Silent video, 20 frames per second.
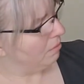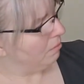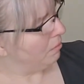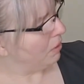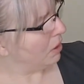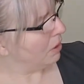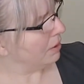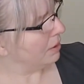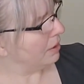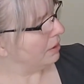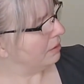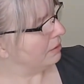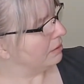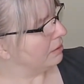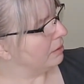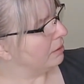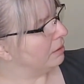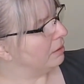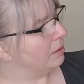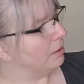
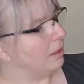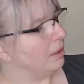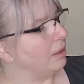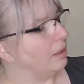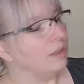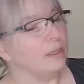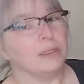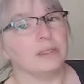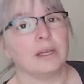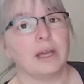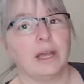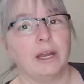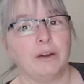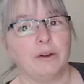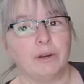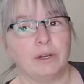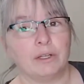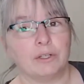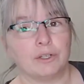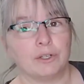markings in any of these
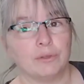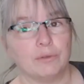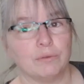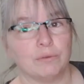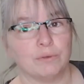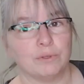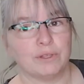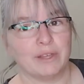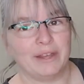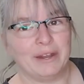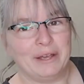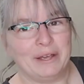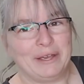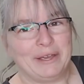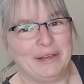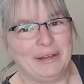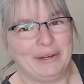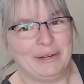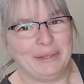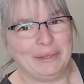higher end shoes that I
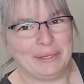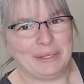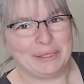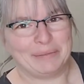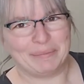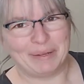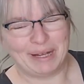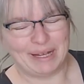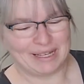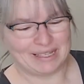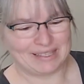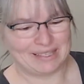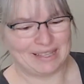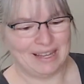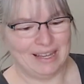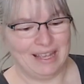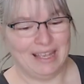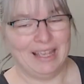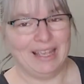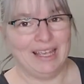got in this box
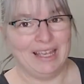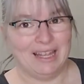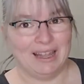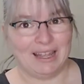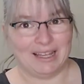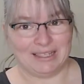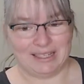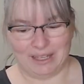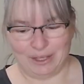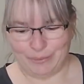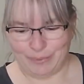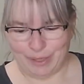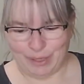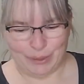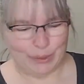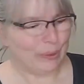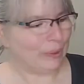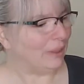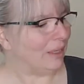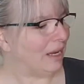that tell me a
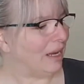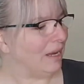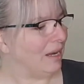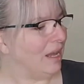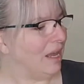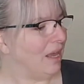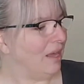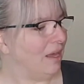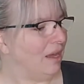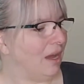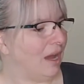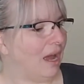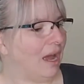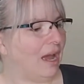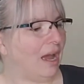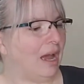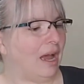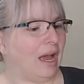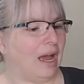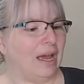whole lot.
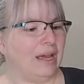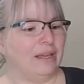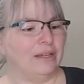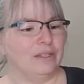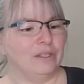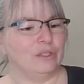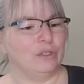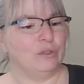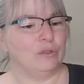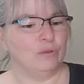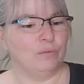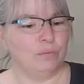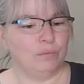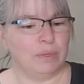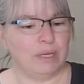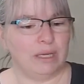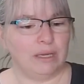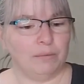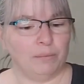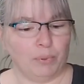I assume
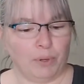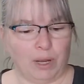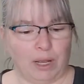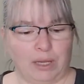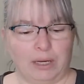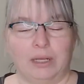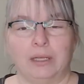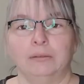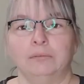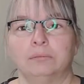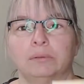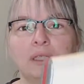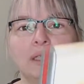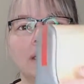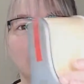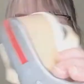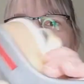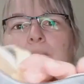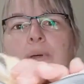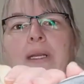being Prada, because
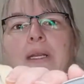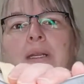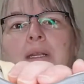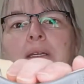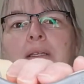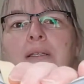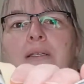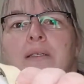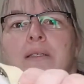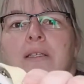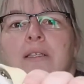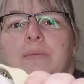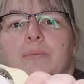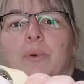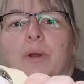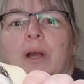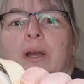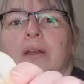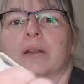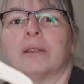that's what it is. It says
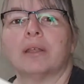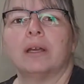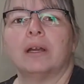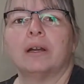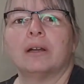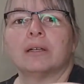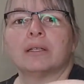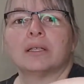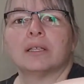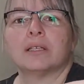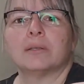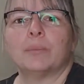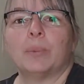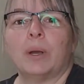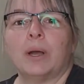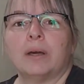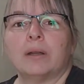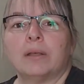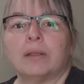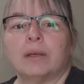Prada there, it says
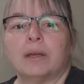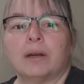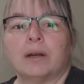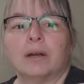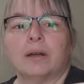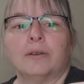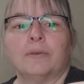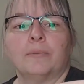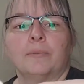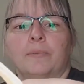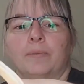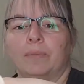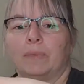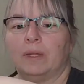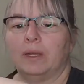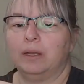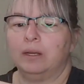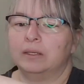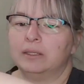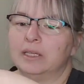Prada there,
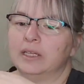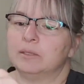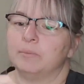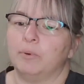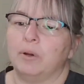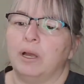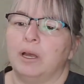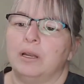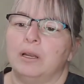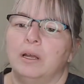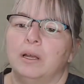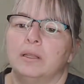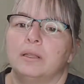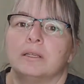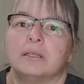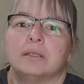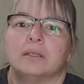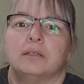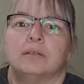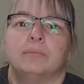and it says Prada on
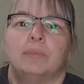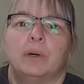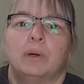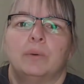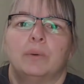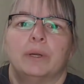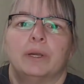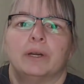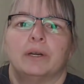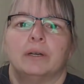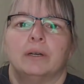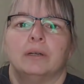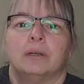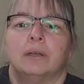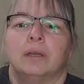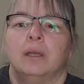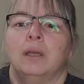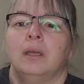this little bow here.